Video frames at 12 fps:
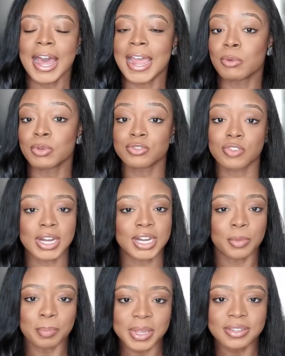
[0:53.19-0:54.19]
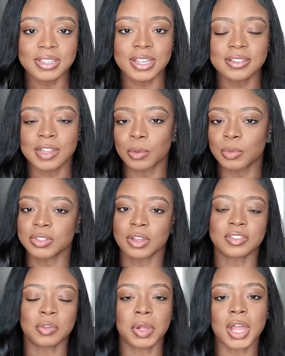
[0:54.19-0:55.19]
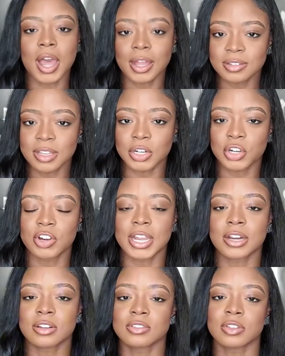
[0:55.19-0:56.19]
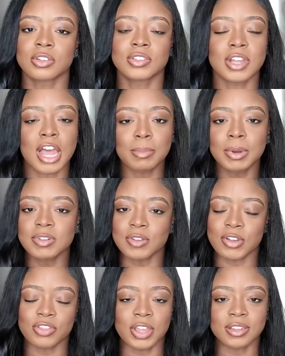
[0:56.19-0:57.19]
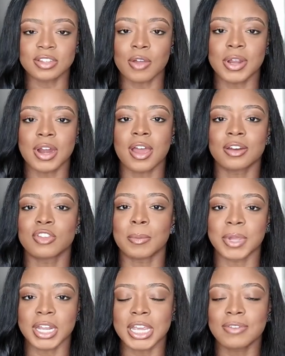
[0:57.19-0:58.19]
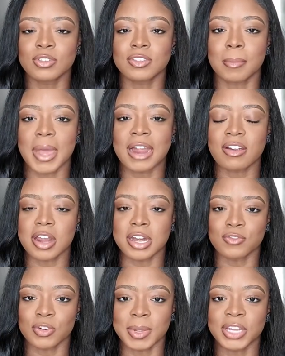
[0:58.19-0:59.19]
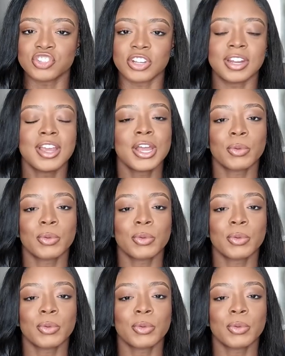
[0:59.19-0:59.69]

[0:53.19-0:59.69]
I was running a business. I was also a content creator. So there's a couple of different things going on. So I'm going to give you some background information.